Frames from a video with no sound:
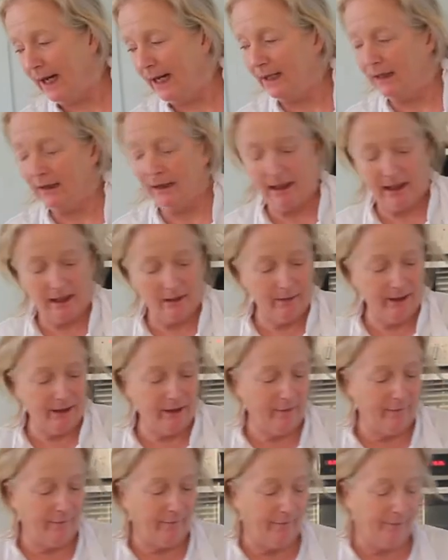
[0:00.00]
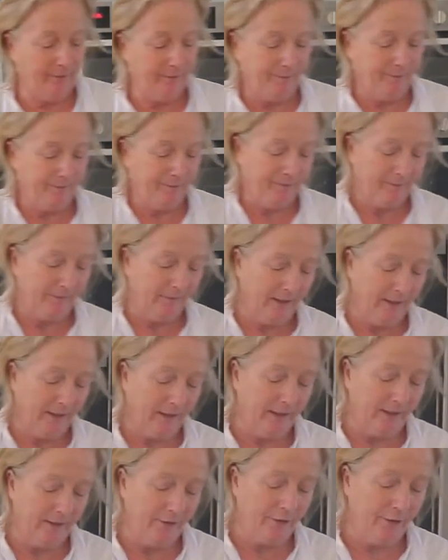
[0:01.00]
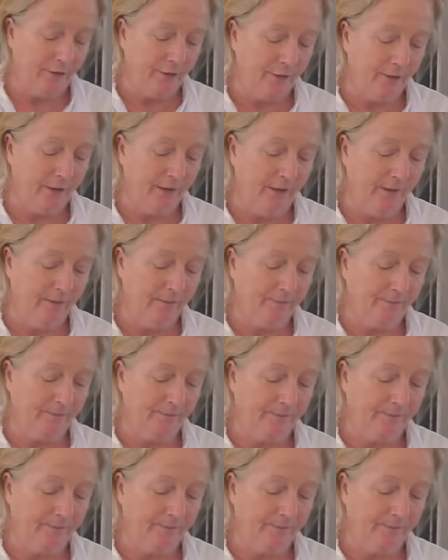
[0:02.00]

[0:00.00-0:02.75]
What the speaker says: add a little bit of sugar,